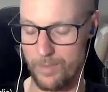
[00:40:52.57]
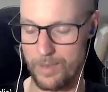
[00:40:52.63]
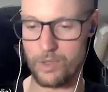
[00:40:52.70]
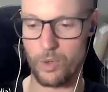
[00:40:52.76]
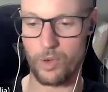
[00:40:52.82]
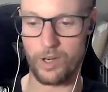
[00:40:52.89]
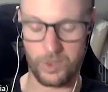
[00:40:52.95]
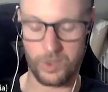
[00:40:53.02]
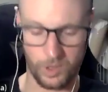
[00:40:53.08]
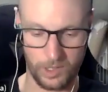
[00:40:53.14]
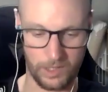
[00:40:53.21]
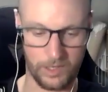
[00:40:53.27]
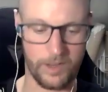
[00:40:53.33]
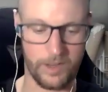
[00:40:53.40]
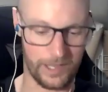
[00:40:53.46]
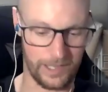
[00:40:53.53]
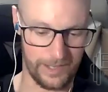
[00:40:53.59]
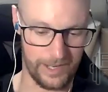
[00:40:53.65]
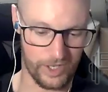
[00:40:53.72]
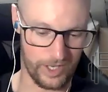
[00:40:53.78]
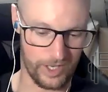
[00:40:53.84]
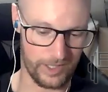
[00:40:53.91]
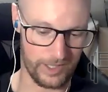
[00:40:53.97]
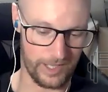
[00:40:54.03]
I've been talking to a lot of the
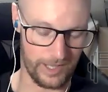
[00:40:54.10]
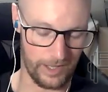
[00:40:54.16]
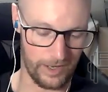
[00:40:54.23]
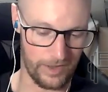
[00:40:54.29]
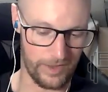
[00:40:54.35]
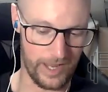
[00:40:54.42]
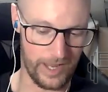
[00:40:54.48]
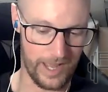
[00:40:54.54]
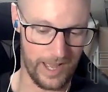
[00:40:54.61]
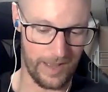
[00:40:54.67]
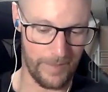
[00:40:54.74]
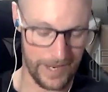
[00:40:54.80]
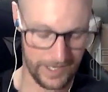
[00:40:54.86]
clinicians, a lot of the